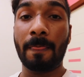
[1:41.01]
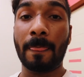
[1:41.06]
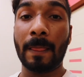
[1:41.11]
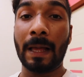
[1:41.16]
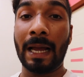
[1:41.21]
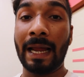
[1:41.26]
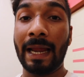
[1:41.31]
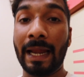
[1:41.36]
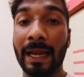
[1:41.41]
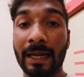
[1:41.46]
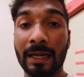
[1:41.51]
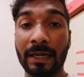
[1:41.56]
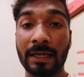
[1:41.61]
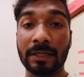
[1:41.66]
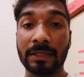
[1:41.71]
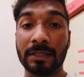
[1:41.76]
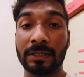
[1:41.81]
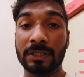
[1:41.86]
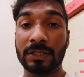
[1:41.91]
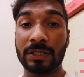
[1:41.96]
I
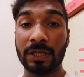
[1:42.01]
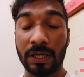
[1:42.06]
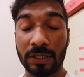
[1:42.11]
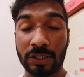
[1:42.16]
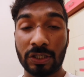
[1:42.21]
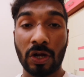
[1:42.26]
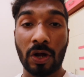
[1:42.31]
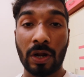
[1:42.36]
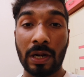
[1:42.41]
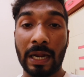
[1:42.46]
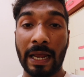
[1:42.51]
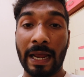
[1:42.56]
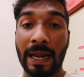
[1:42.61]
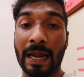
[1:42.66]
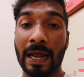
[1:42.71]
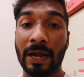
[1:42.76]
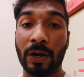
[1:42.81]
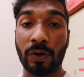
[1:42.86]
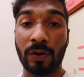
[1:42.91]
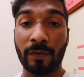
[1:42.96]
searched online,
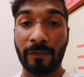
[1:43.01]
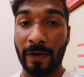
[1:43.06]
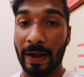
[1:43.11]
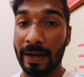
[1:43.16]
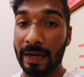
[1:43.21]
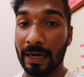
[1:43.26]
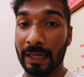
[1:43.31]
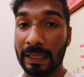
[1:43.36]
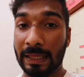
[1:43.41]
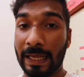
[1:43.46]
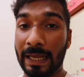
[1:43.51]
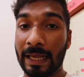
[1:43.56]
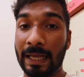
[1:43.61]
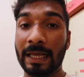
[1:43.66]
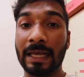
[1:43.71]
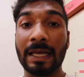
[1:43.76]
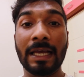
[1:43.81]
I couldn't find anything.